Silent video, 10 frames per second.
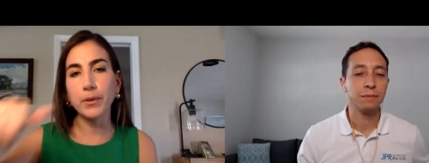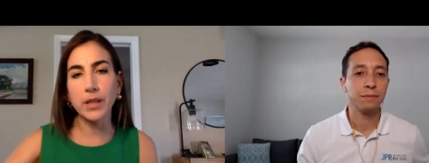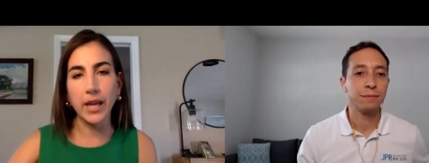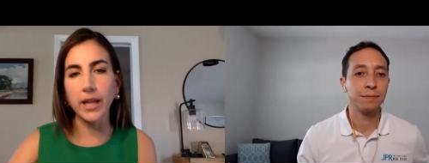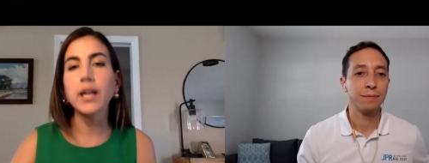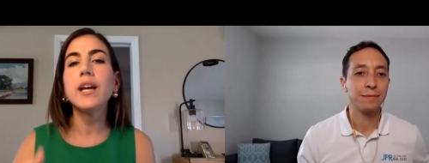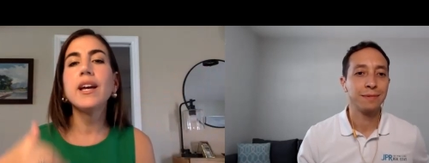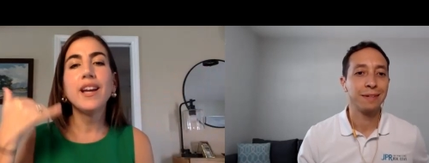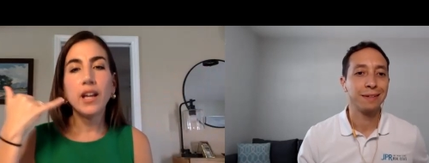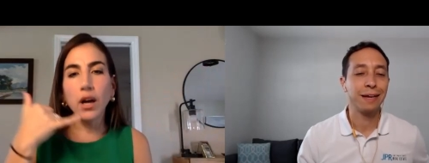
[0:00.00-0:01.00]
Speaker 1: click
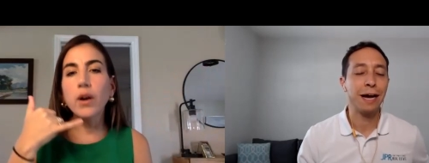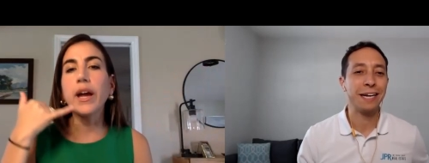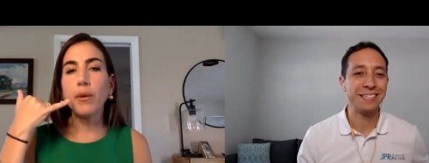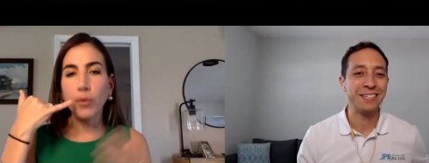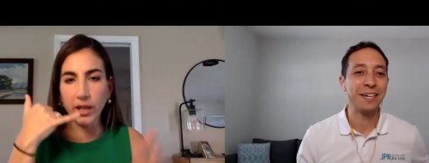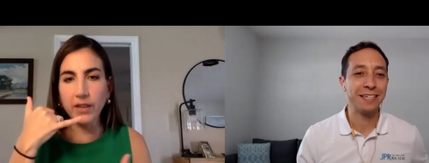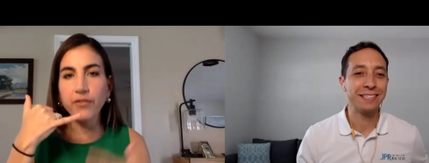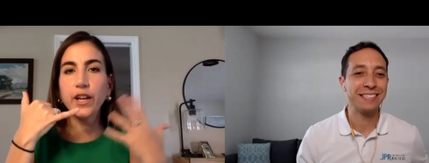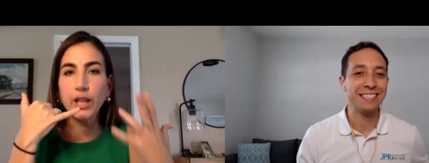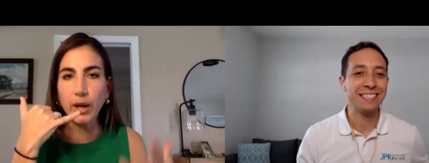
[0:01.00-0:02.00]
okay we're going to
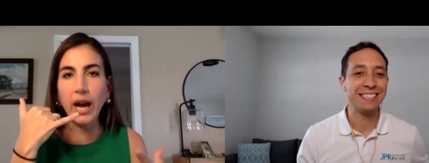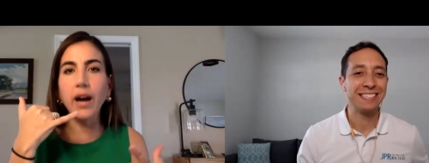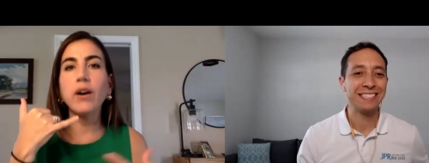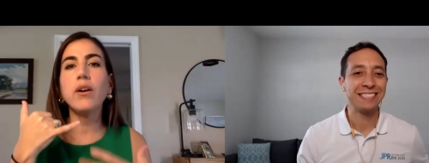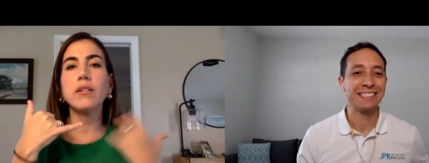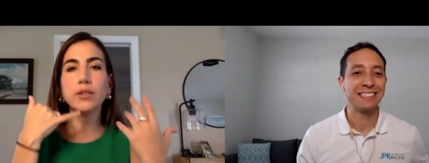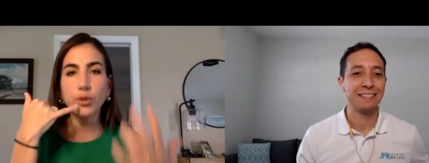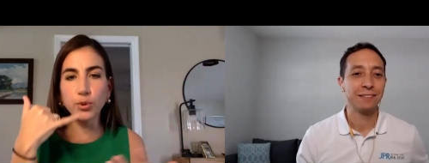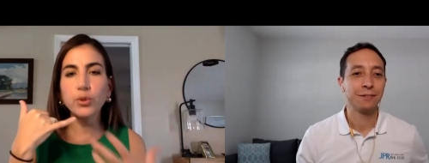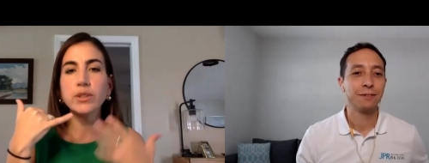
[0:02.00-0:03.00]
figure out
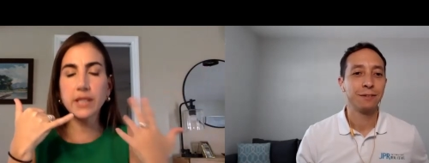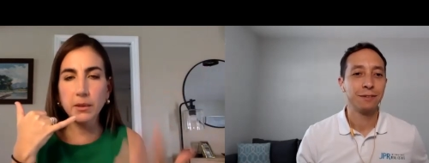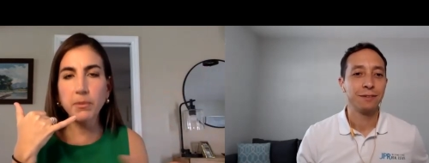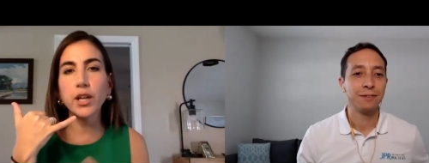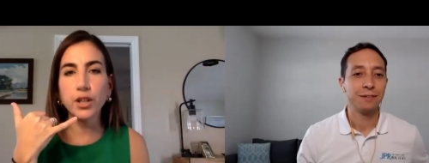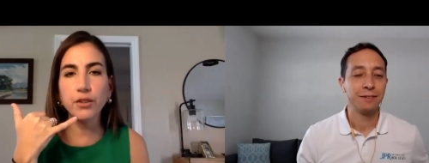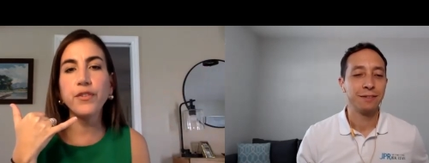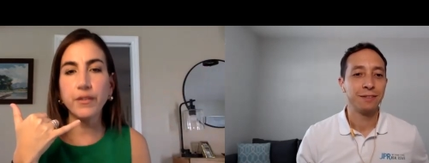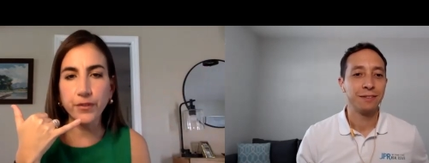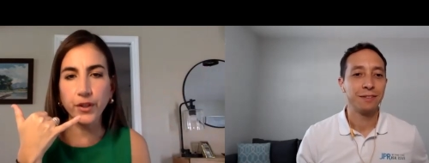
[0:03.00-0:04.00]
who is going to be a good
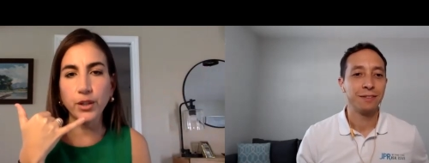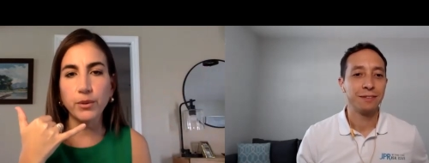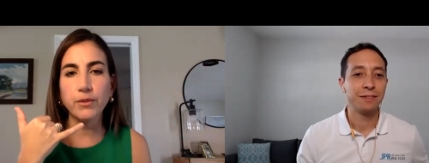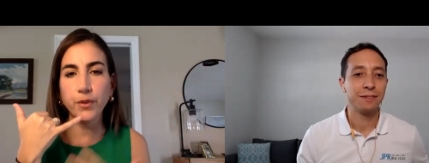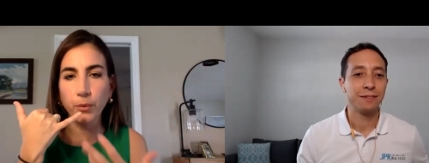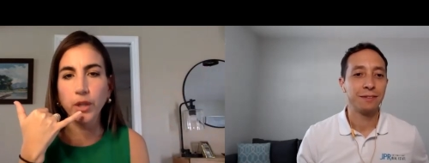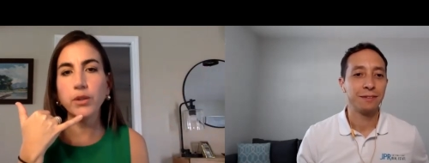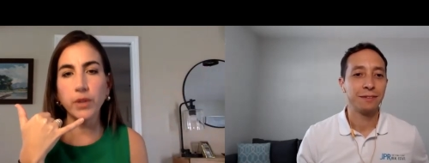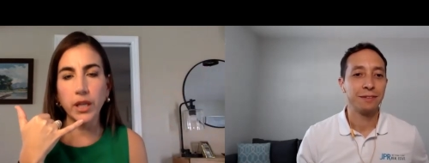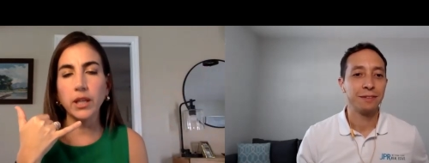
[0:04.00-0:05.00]
fit for you and for what
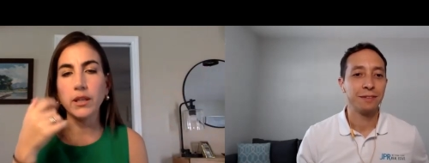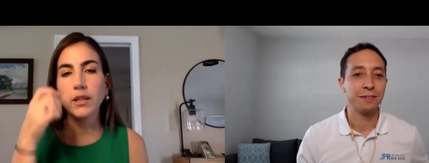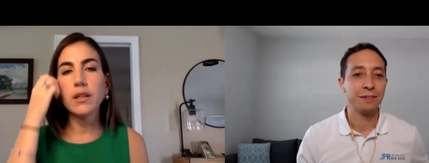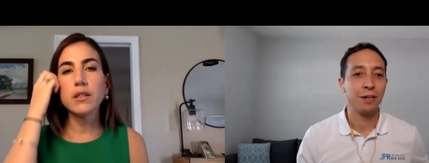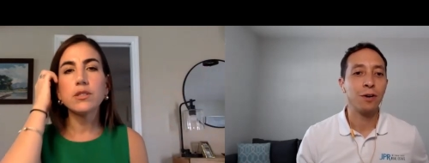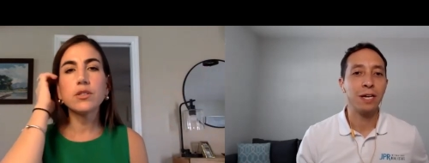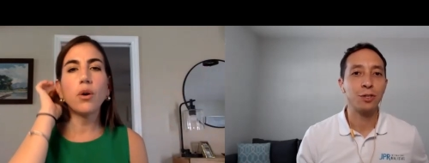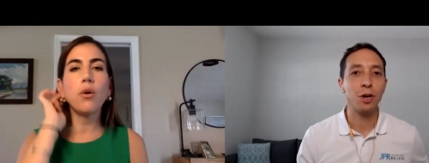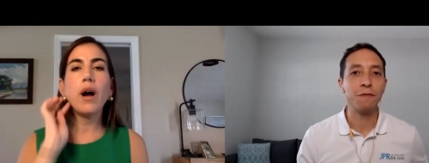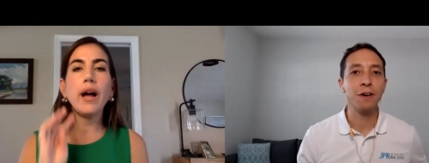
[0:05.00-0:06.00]
you need okay so,
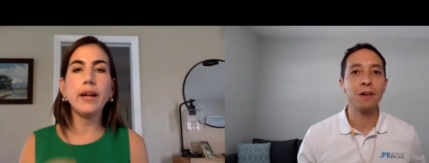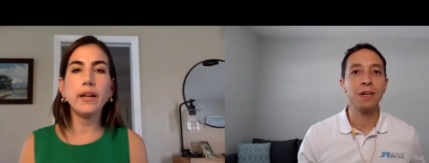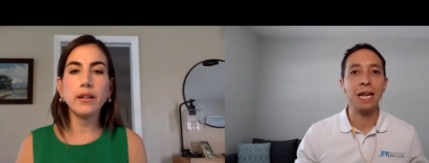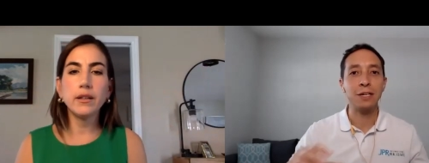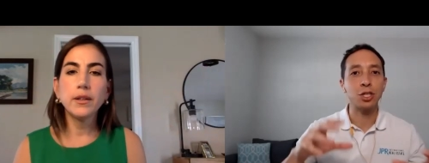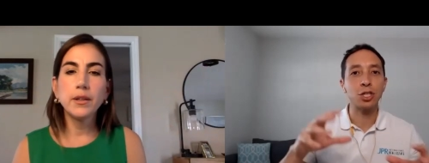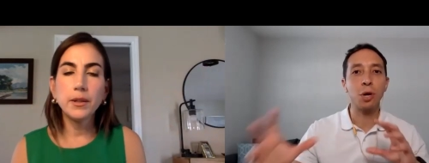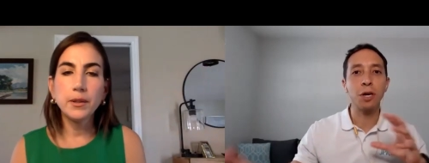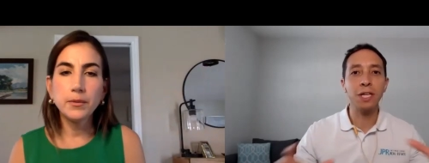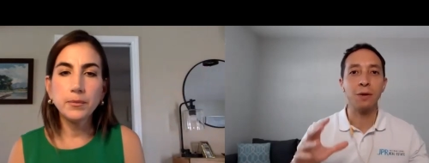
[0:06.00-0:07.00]
so if
Speaker 2: you're like
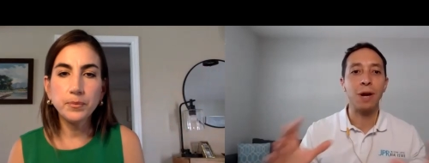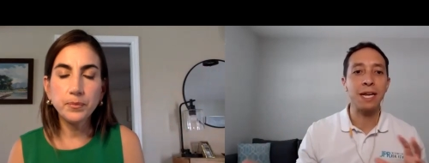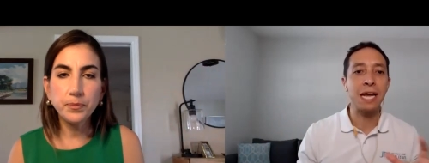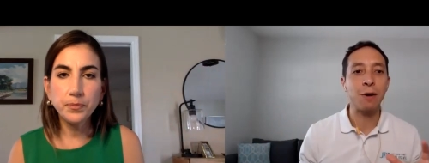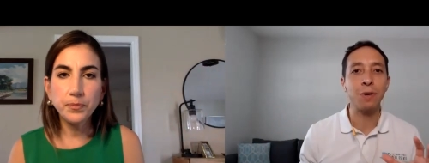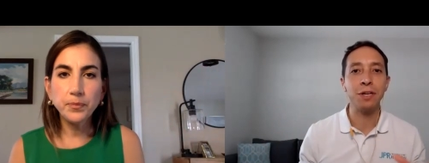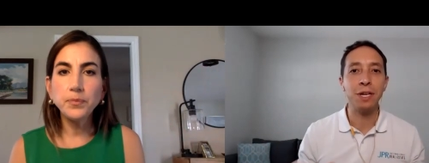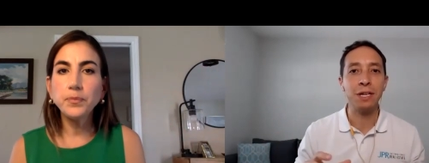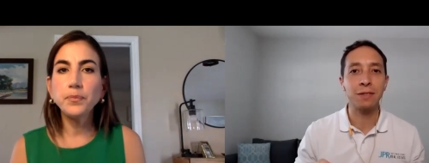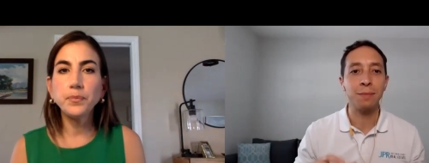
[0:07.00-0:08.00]
struggling right now and you
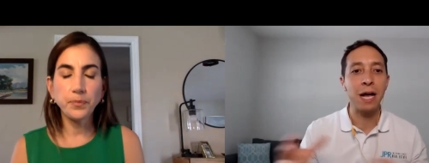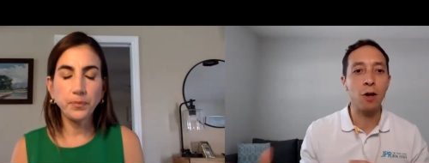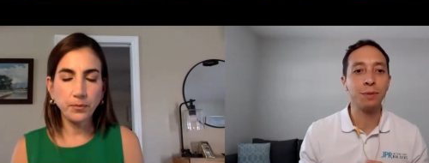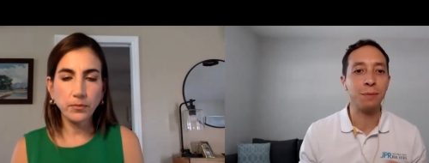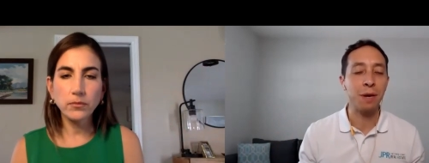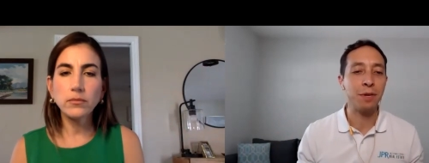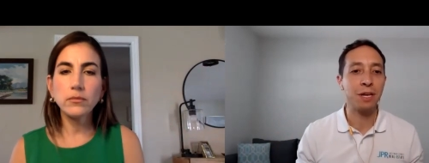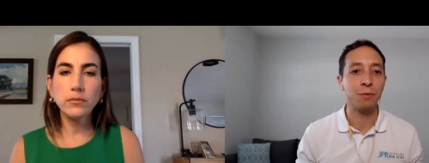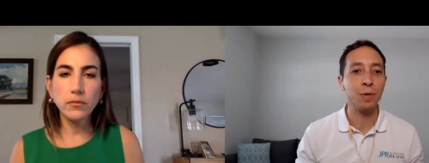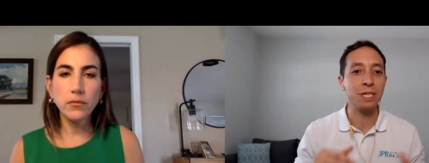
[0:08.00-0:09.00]
need some help then maybe you
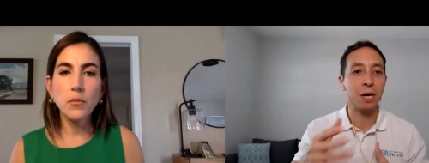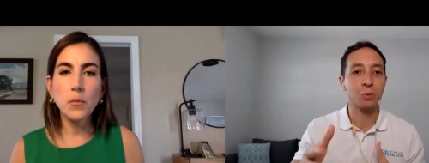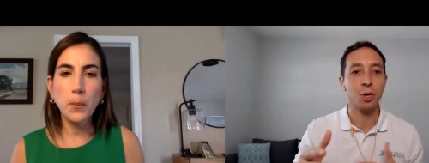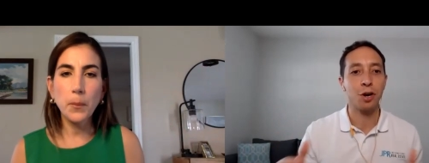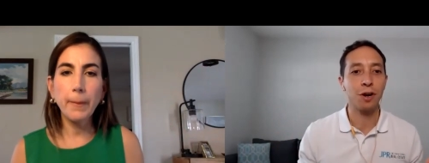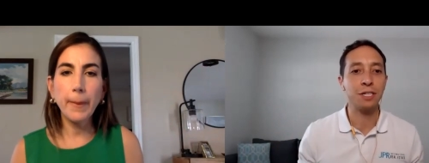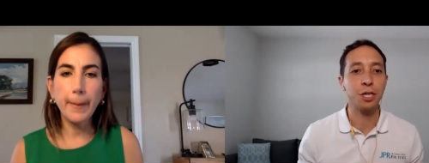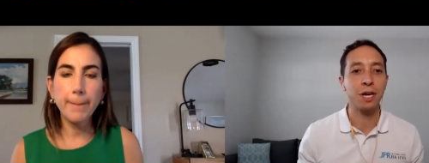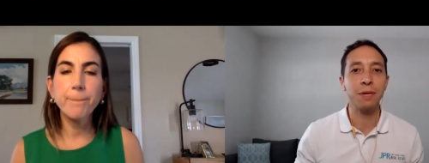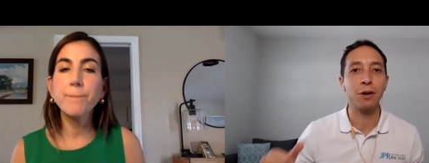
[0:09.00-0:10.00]
can reach out to her and
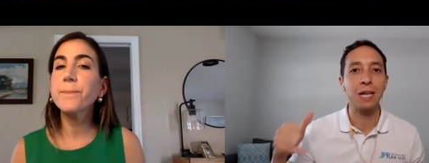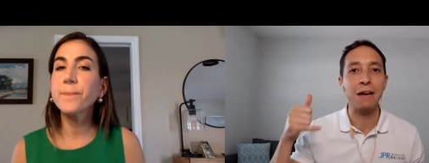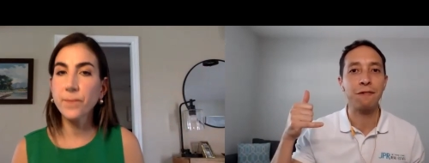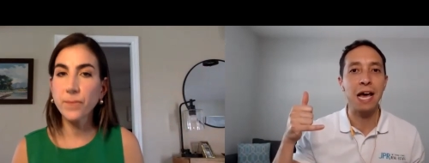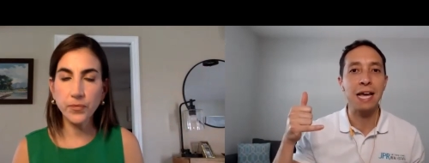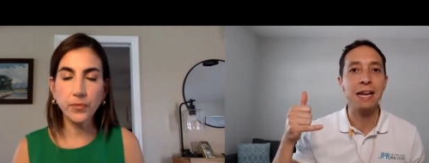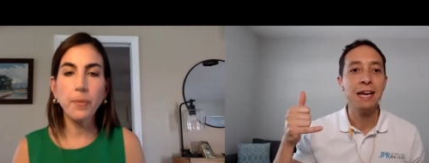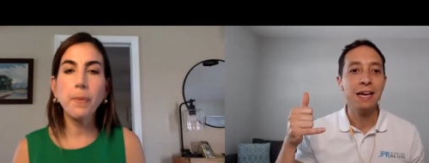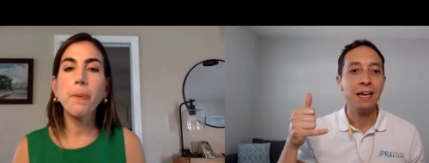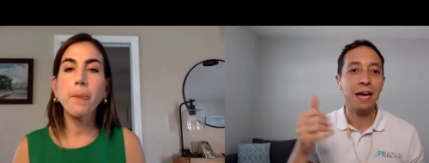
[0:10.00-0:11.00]
she can be your lifeline
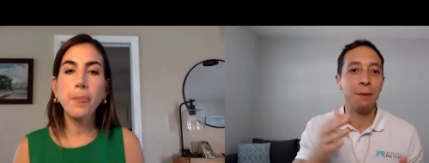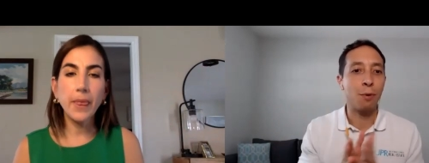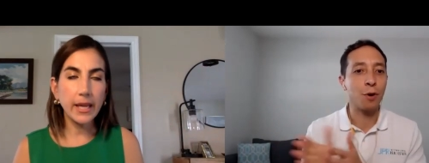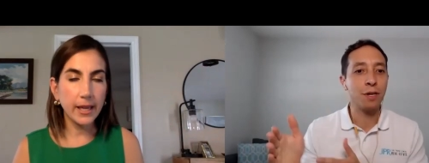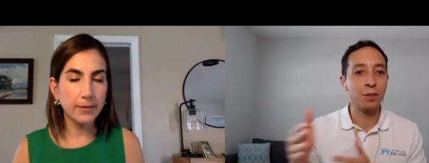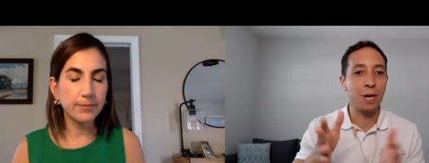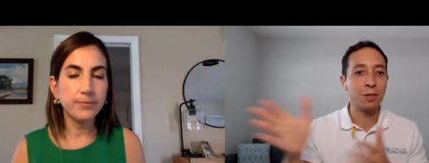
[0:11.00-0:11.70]
and pull you in the right